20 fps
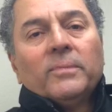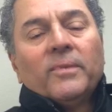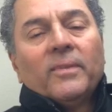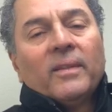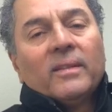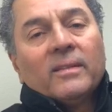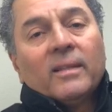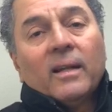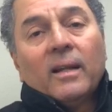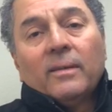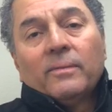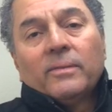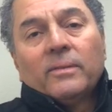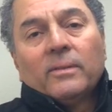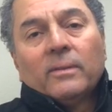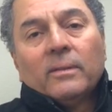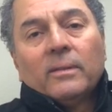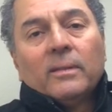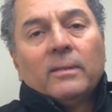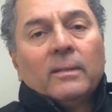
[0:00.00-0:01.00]
things that I've
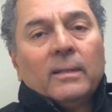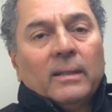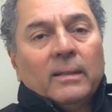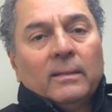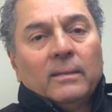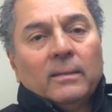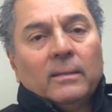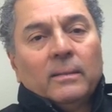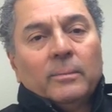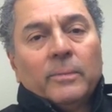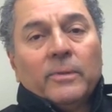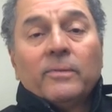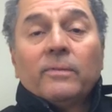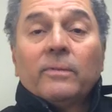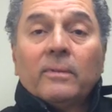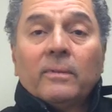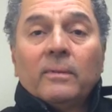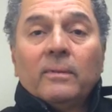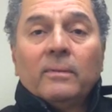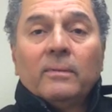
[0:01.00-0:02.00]
studied
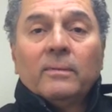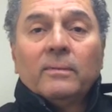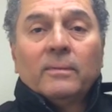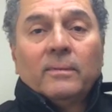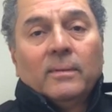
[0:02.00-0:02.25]
before